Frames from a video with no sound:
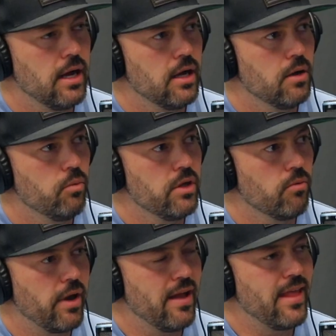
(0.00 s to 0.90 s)
we
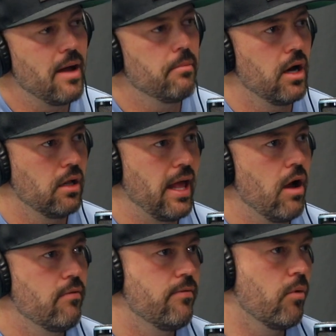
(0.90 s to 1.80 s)
ran that model
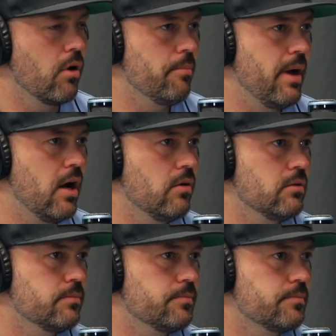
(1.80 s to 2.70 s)
out for about
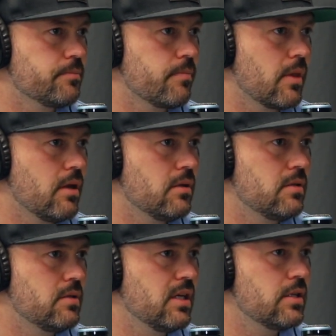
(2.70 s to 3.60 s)

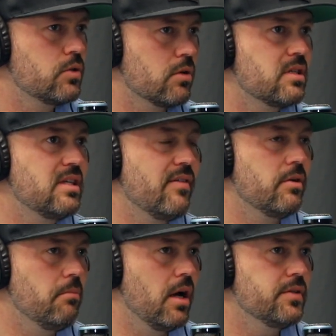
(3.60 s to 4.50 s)
6 or 7
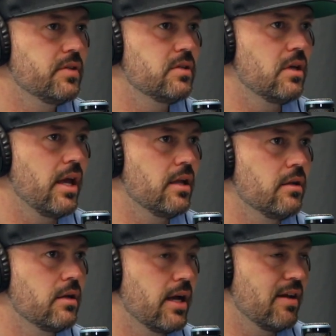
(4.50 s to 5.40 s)
months
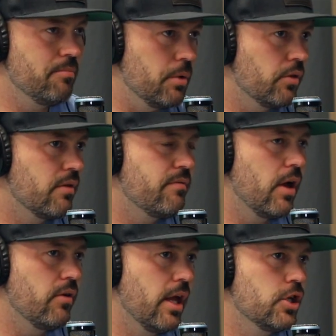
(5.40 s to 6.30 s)
and kind of built the
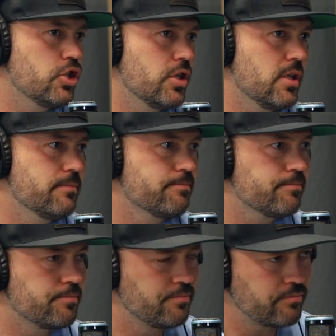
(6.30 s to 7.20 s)
foundation.
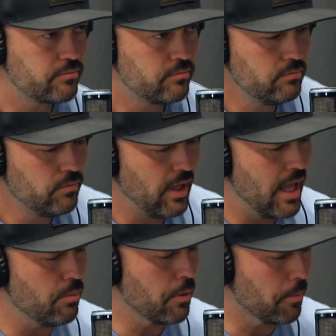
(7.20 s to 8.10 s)

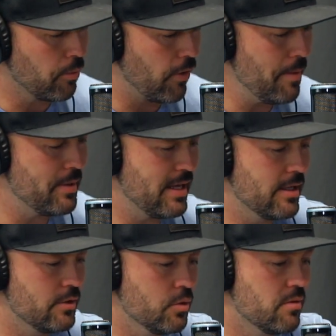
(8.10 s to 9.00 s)
And we were prepping
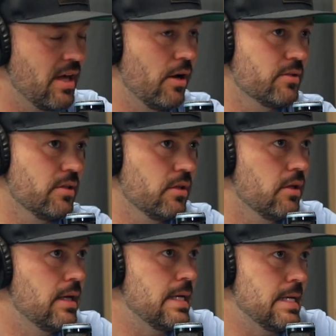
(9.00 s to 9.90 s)
in
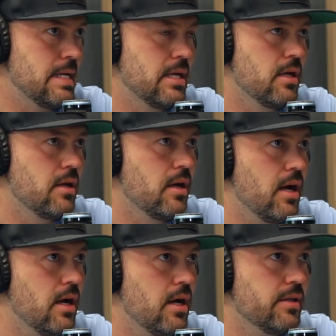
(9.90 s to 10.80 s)

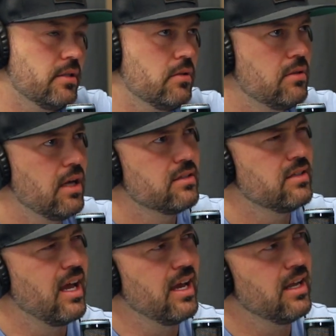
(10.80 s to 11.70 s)

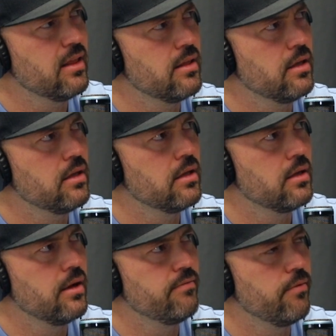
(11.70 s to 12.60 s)
2009, I think,
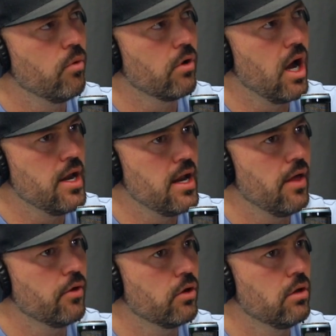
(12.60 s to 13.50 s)
for
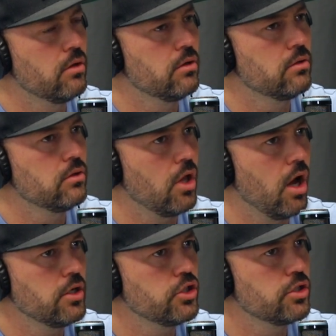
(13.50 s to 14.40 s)
another
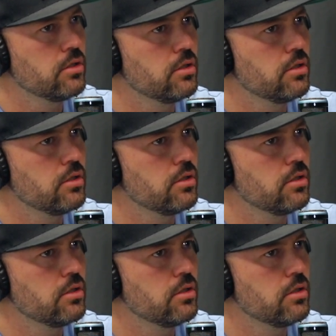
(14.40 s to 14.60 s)
launch.